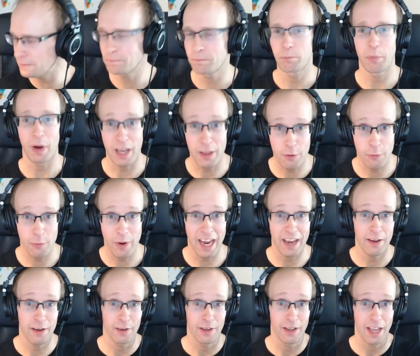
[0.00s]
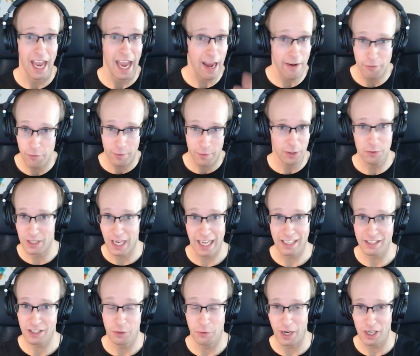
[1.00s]
By the way, everyone who's
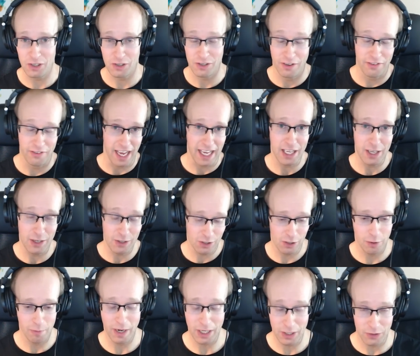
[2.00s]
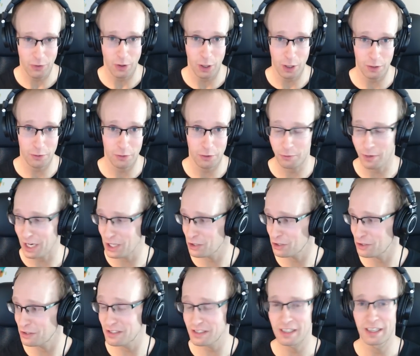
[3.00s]
asking questions, thank you so much for all of the
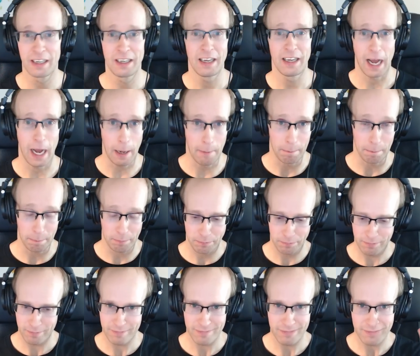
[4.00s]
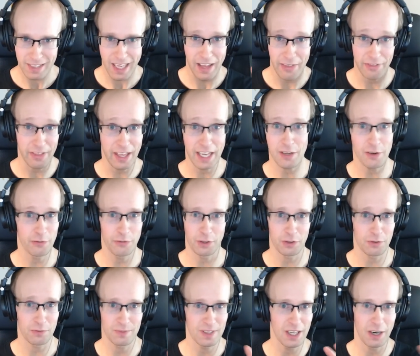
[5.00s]
questions. And thank you for,
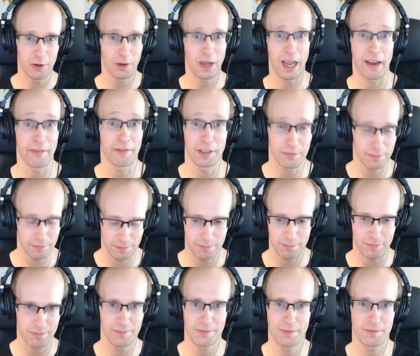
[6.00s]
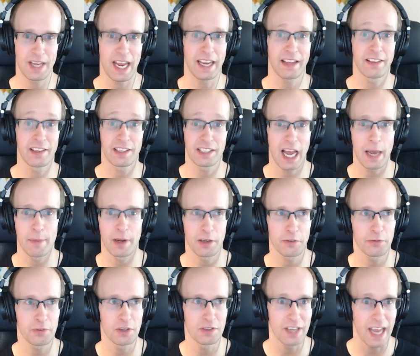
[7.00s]
you know, having taken the time out
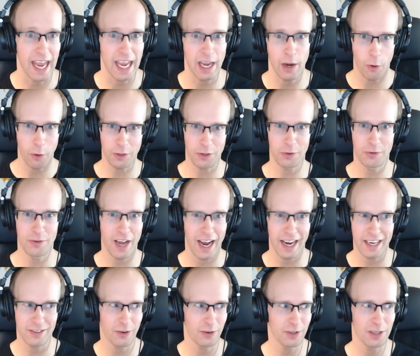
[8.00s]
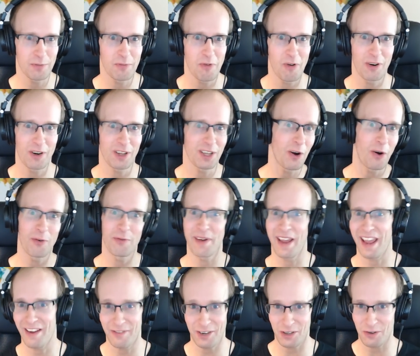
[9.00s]
of your day or your night or your morning or
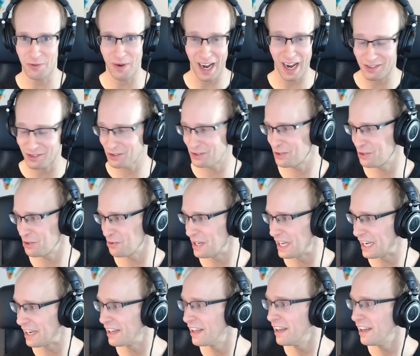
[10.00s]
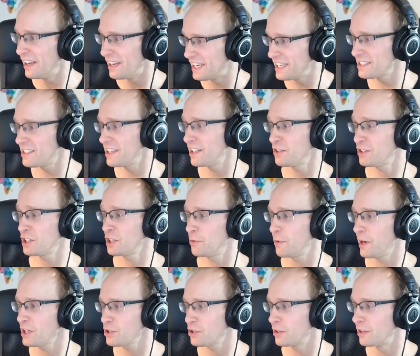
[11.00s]
wherever you are to tune in. Here's an interesting
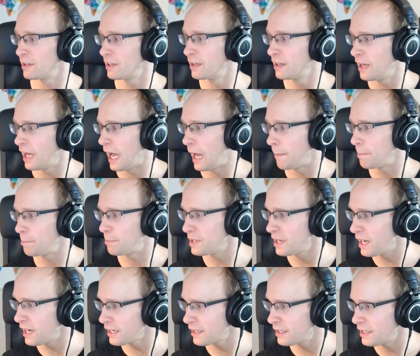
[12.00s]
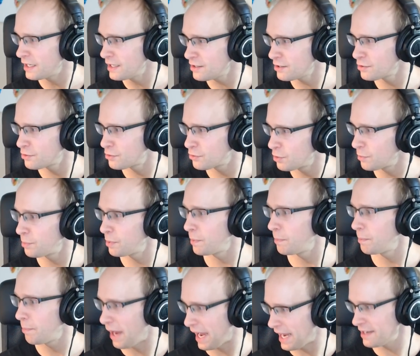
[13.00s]
question. Bjark Istrup
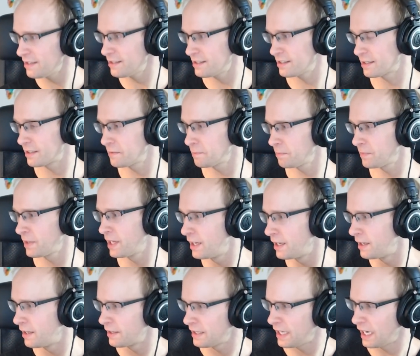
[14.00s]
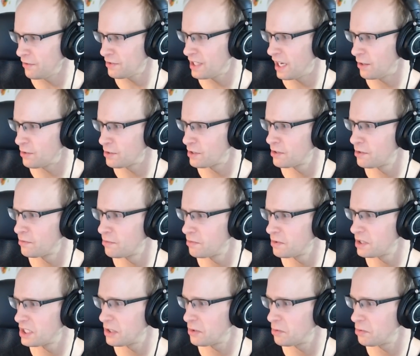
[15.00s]
Pendersen, kind of sounds
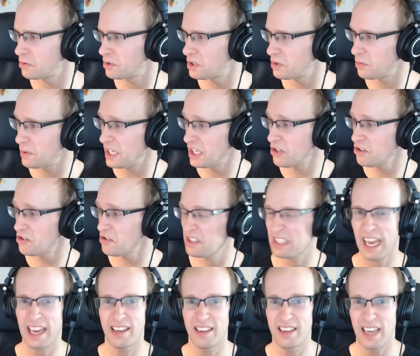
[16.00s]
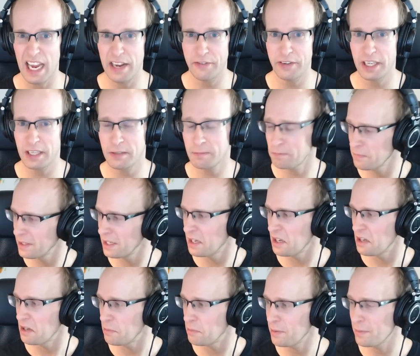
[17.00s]
Swedish, Scandinavian,
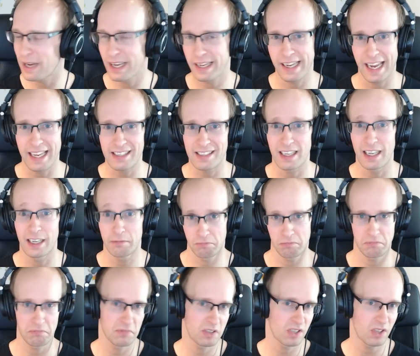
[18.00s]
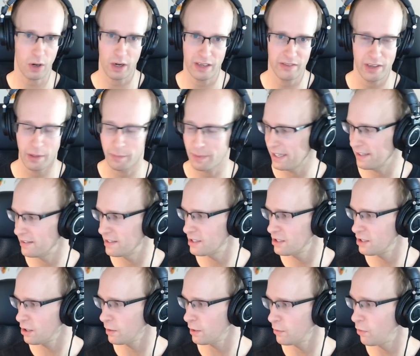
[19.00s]
be my guess. And sorry if I'm getting this
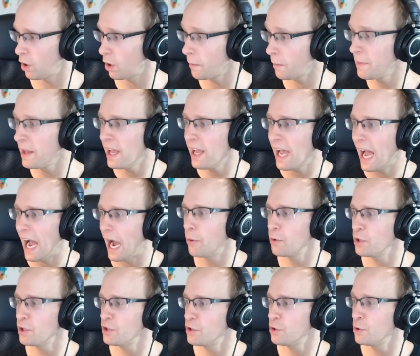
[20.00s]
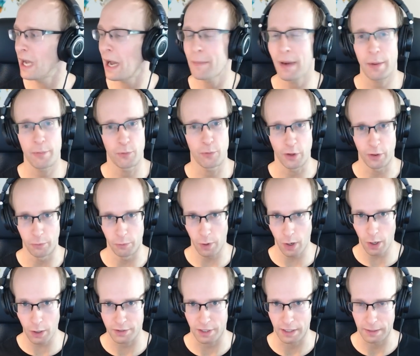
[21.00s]
totally wrong. How did you come up with
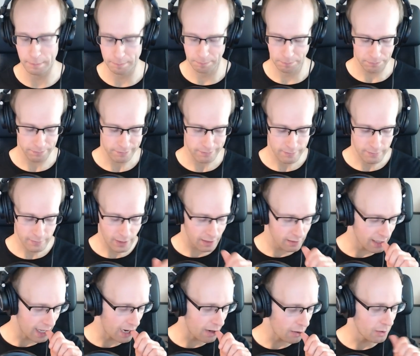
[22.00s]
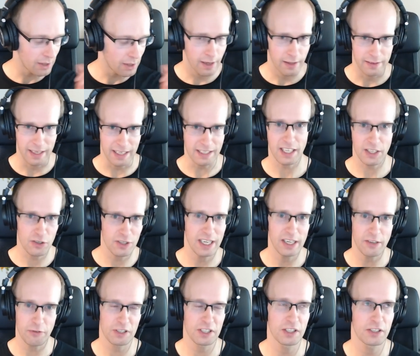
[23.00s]
Walter? Now, that's actually an
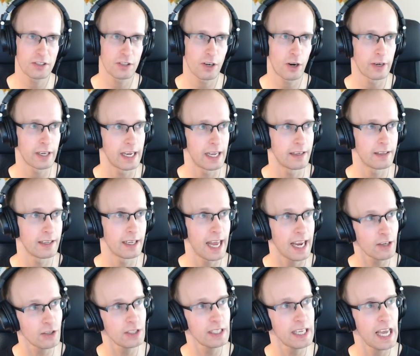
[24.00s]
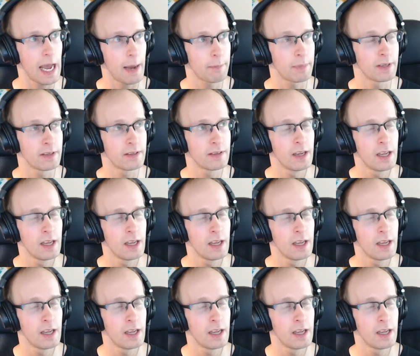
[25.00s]
interesting story, and it actually happened,